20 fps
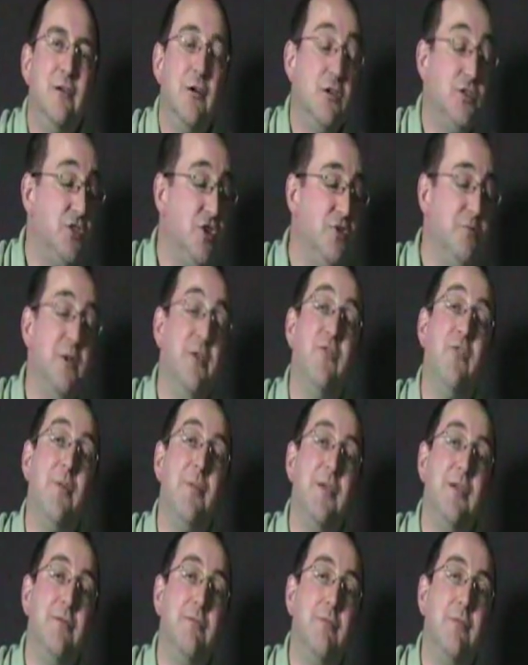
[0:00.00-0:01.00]
or excuse me,
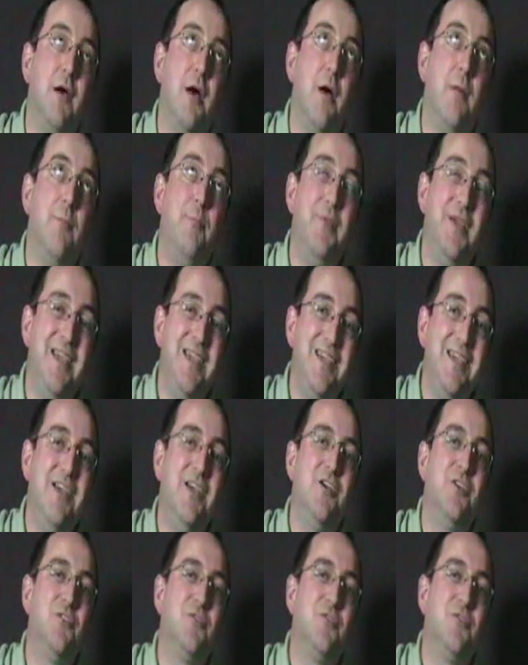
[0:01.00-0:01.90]
from a B